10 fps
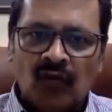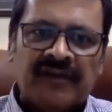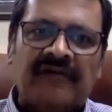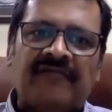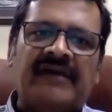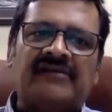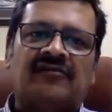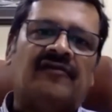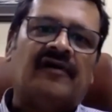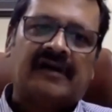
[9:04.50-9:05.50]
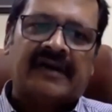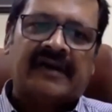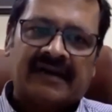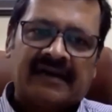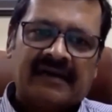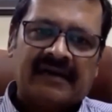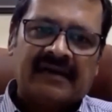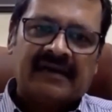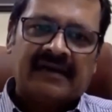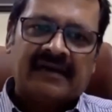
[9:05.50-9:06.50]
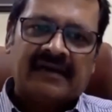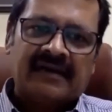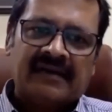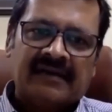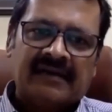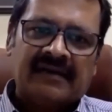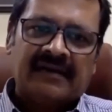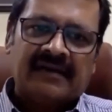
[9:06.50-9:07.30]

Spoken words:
their ways of working. So I